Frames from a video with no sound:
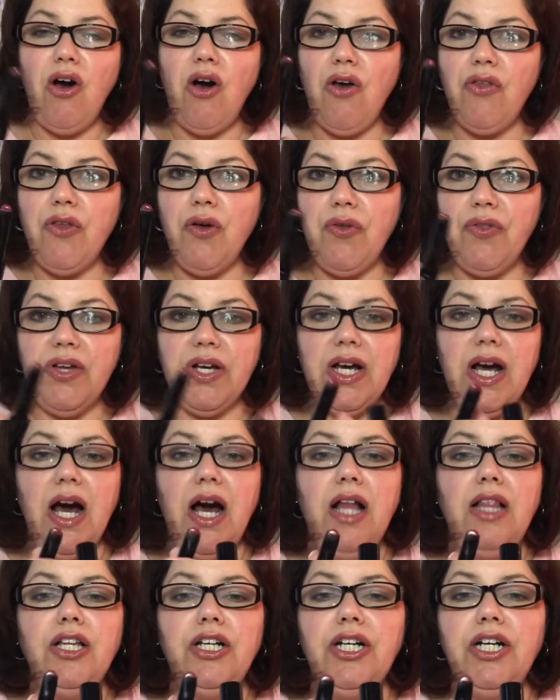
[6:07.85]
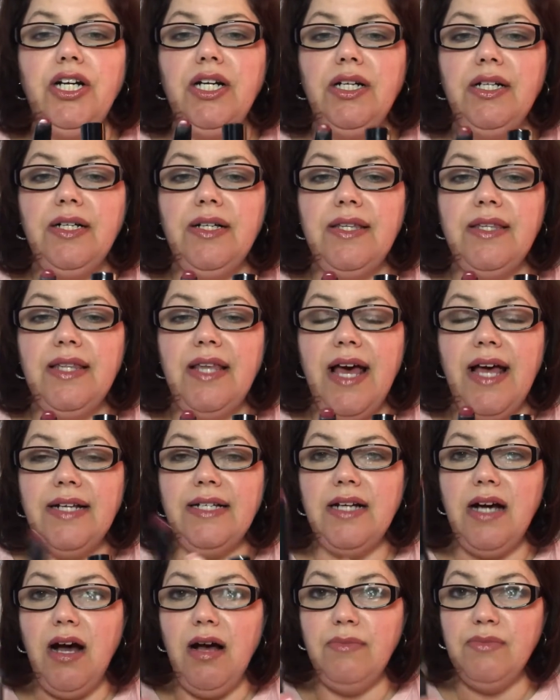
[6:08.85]
although the color
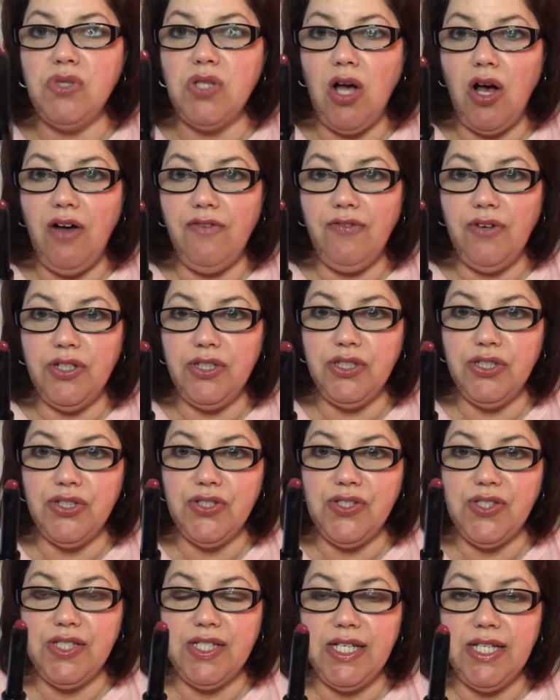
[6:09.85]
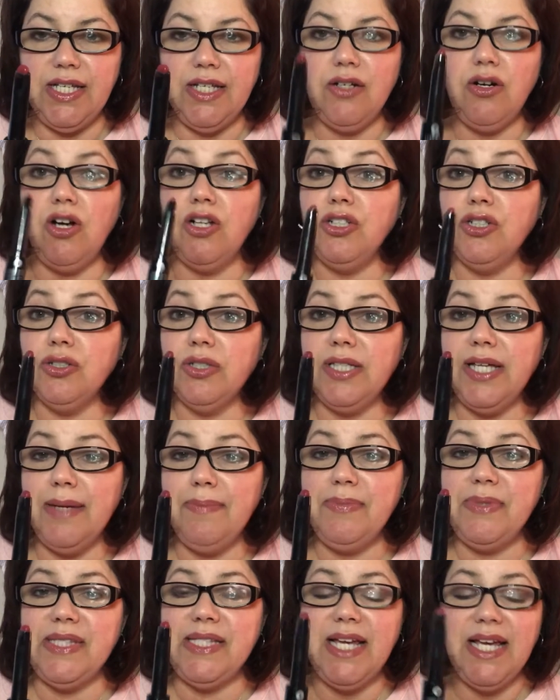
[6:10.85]
that comes off on your skin, on your
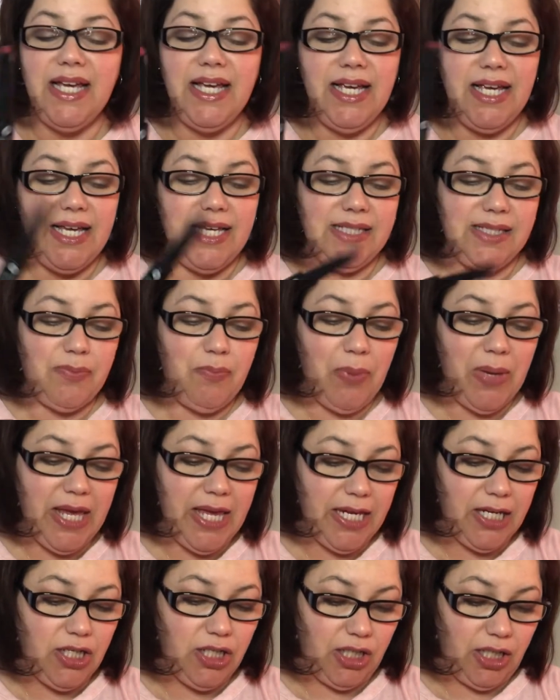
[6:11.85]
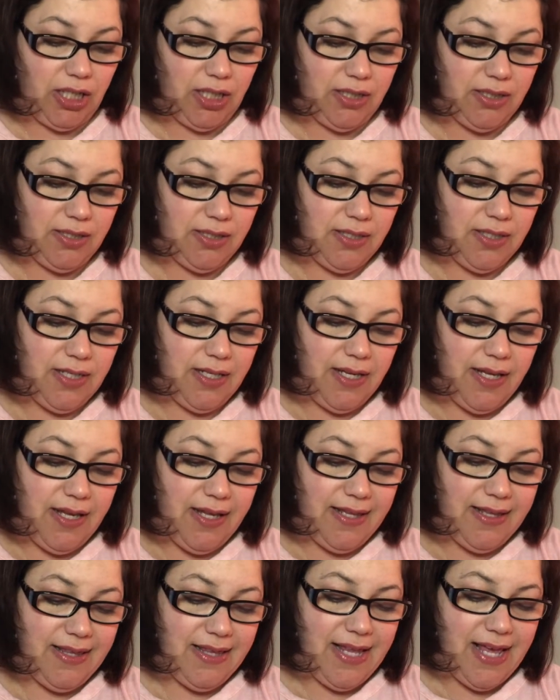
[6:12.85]
lips, is pinker
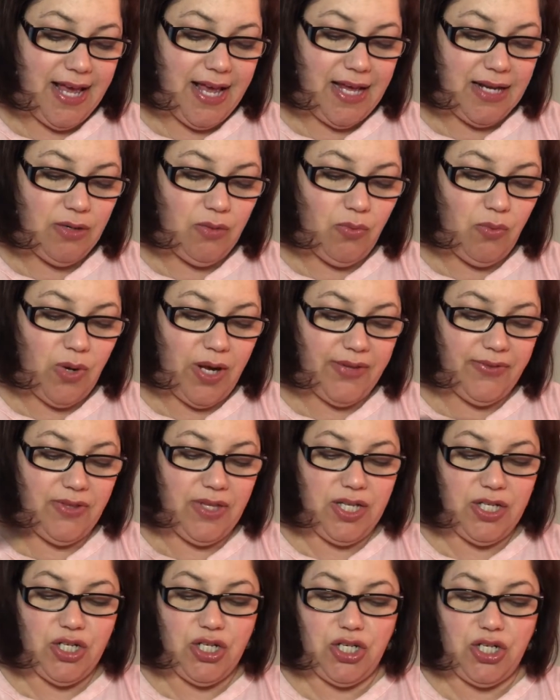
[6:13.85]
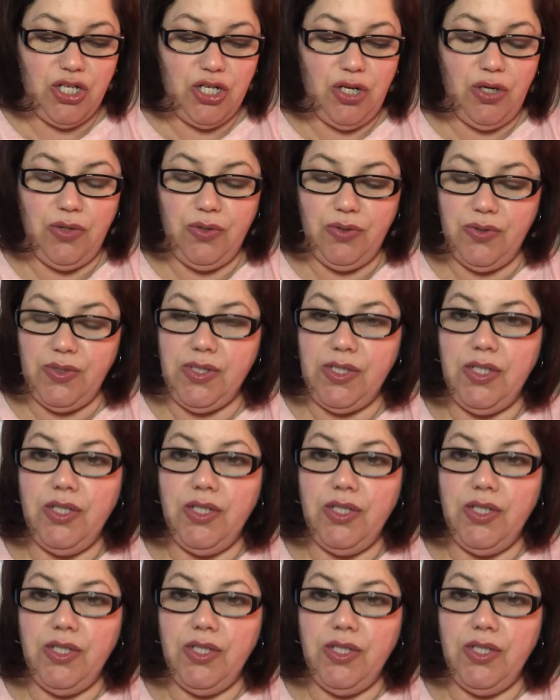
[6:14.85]
than what this shows.